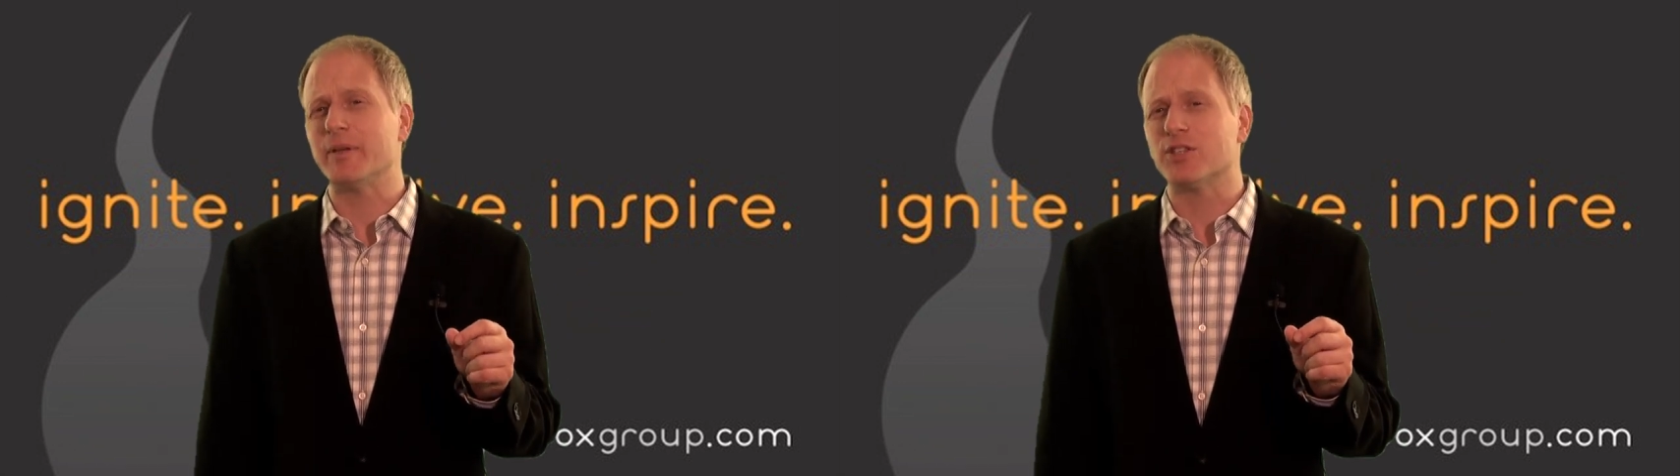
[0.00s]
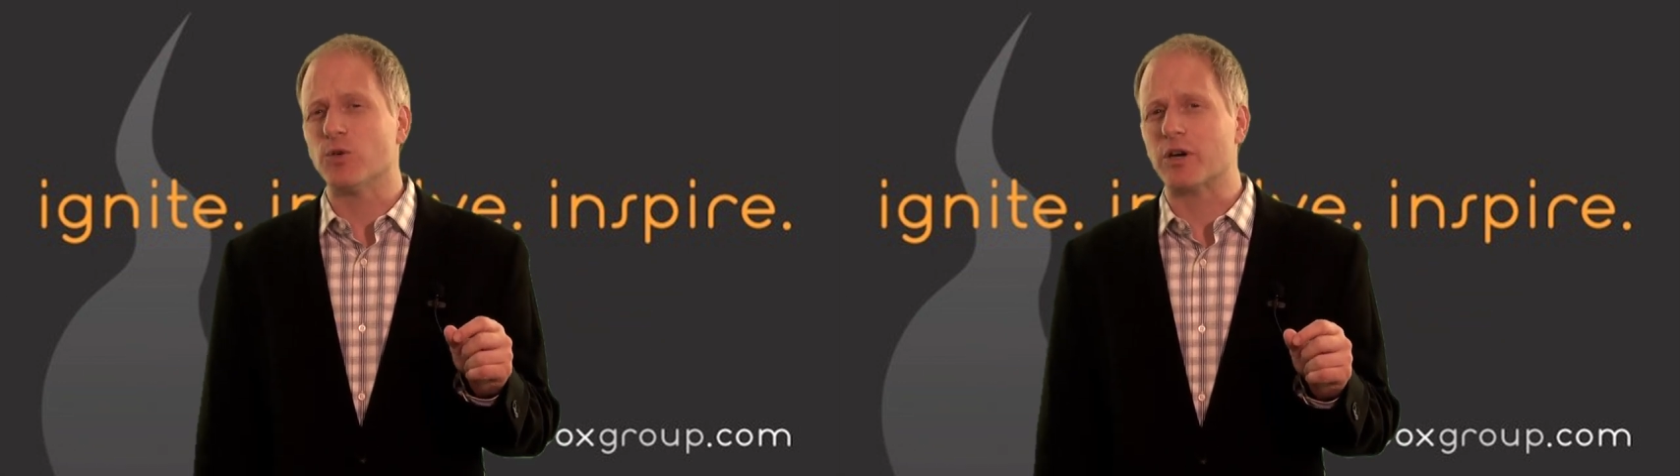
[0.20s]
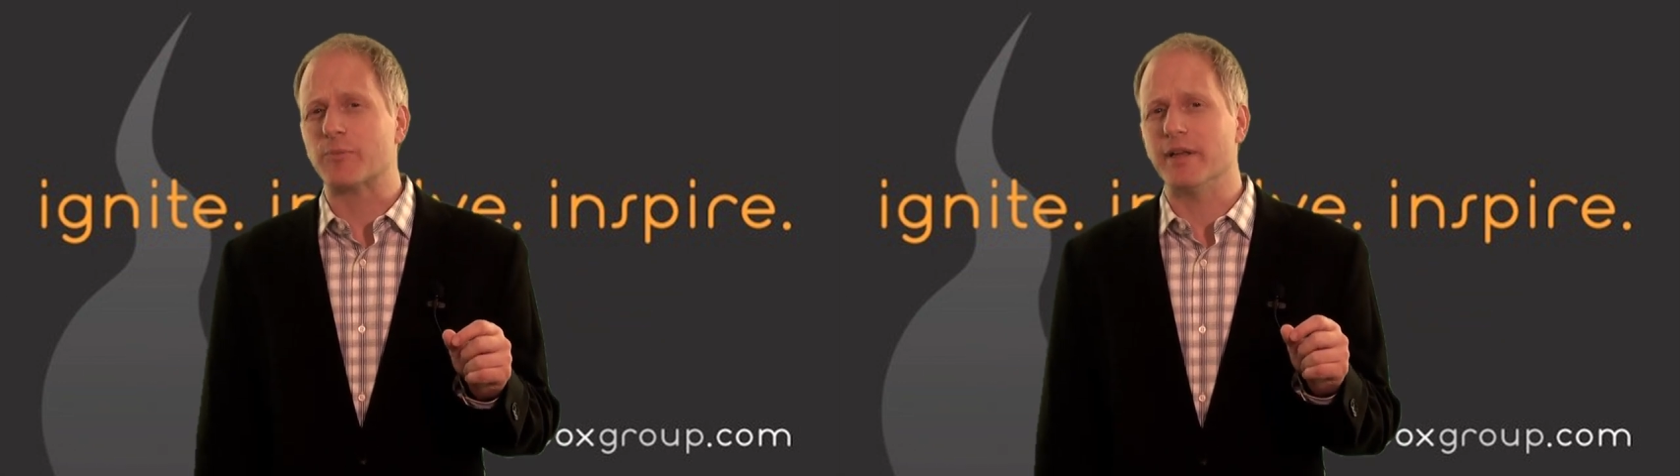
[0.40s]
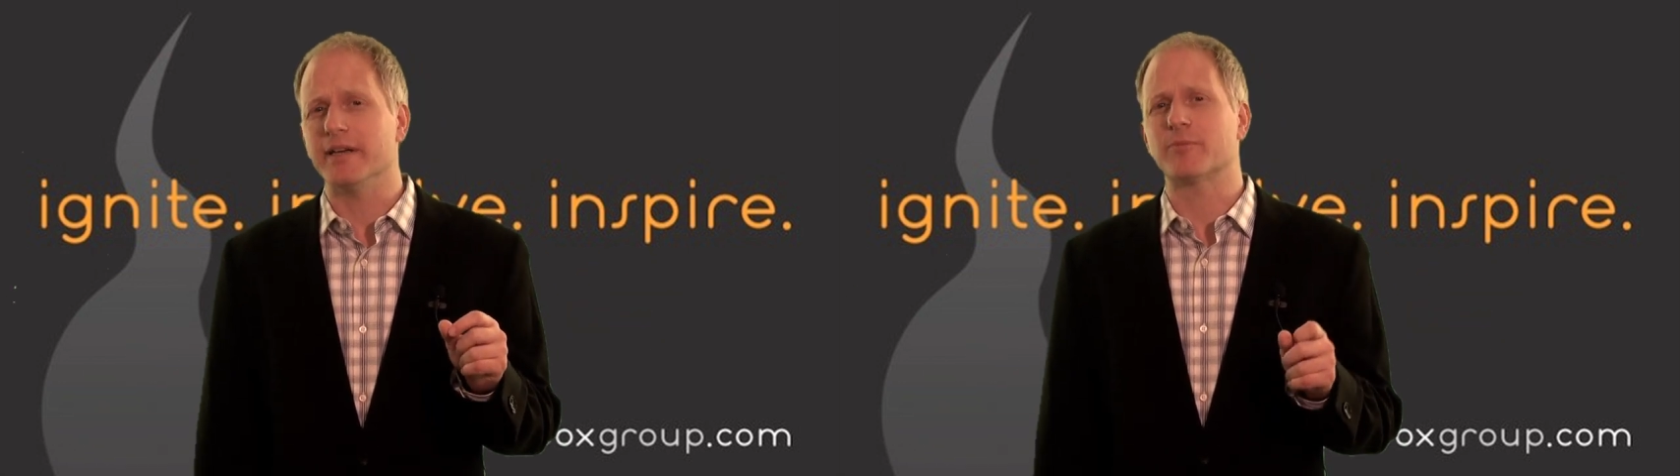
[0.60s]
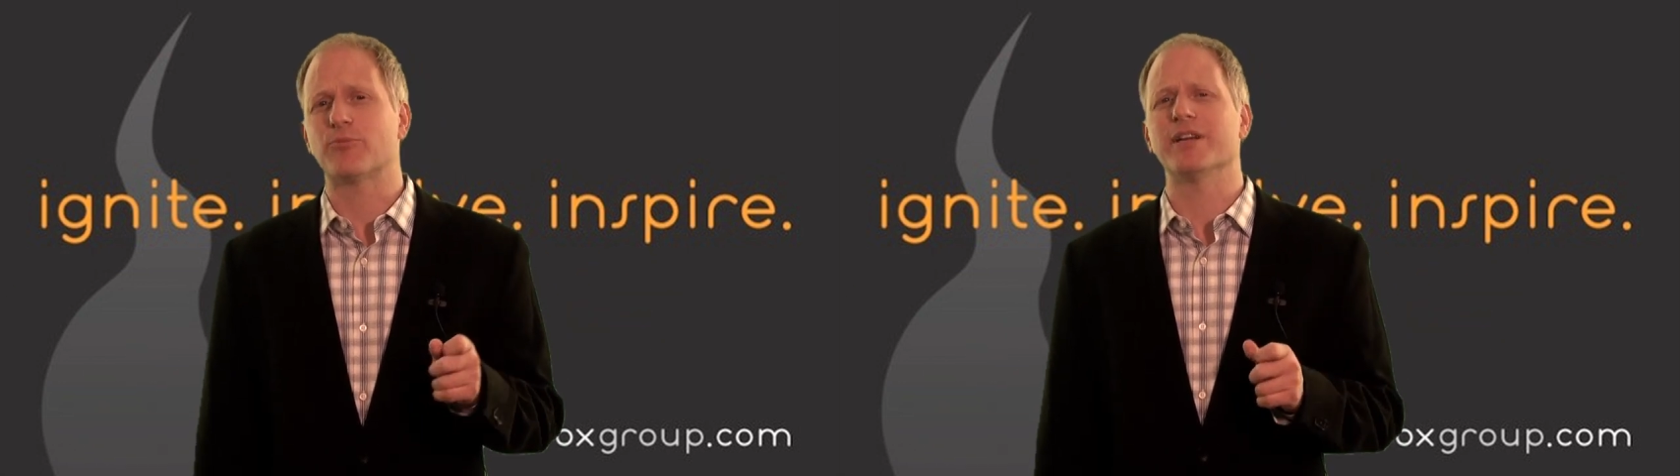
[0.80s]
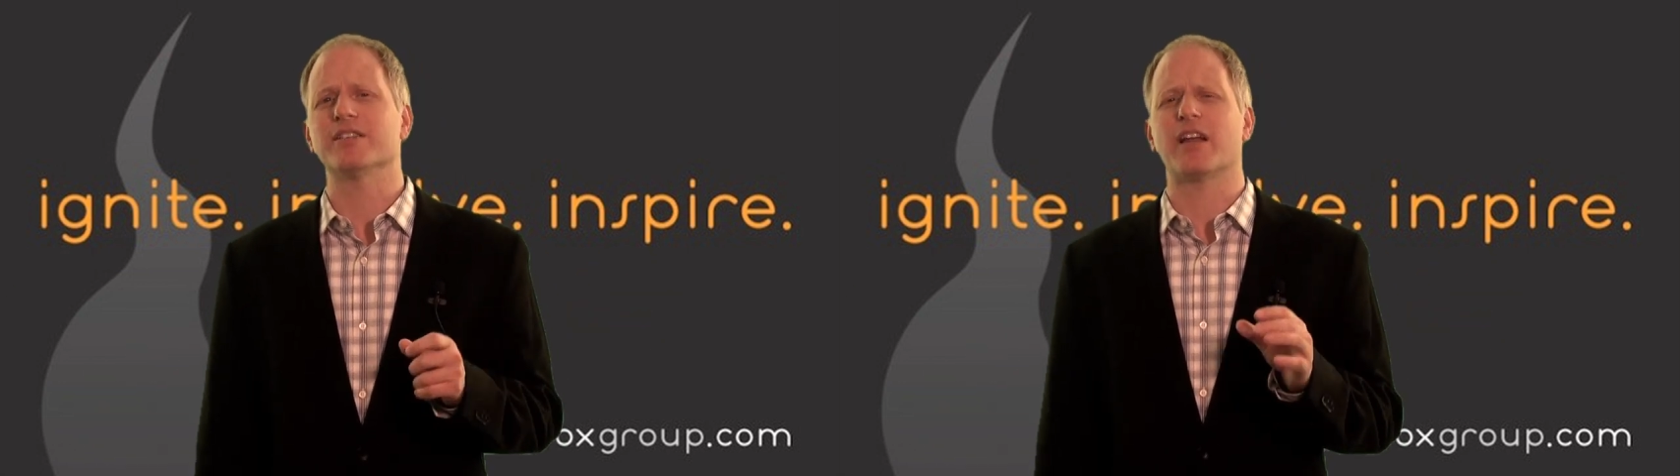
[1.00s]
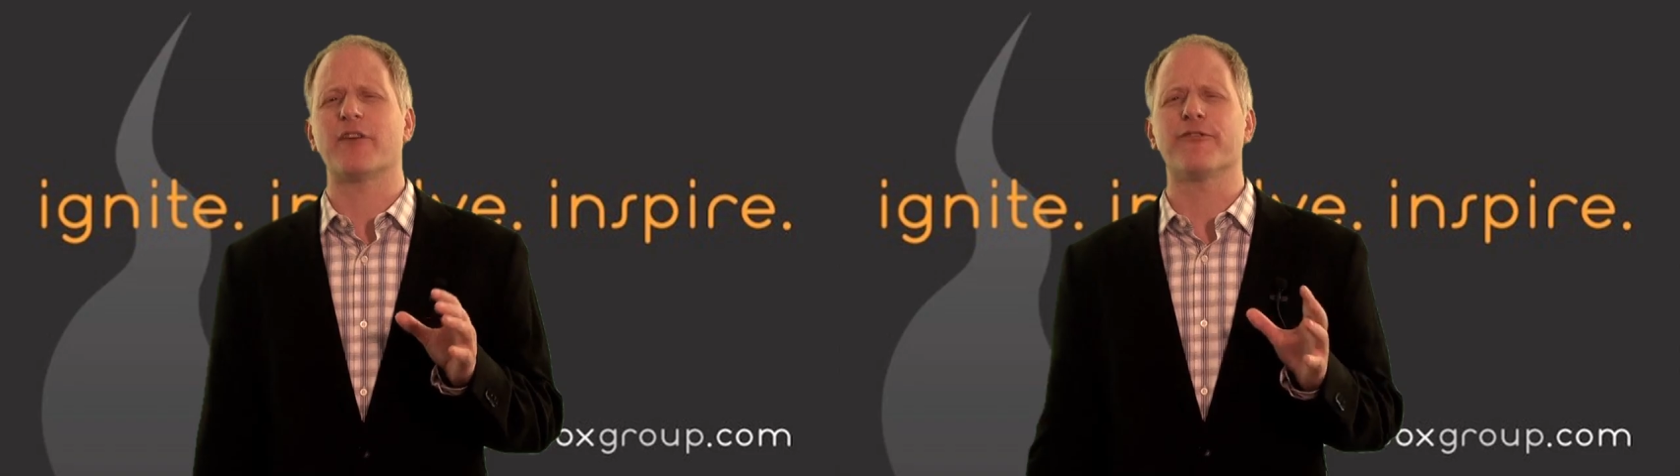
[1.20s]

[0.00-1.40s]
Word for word: to the workplace brings on a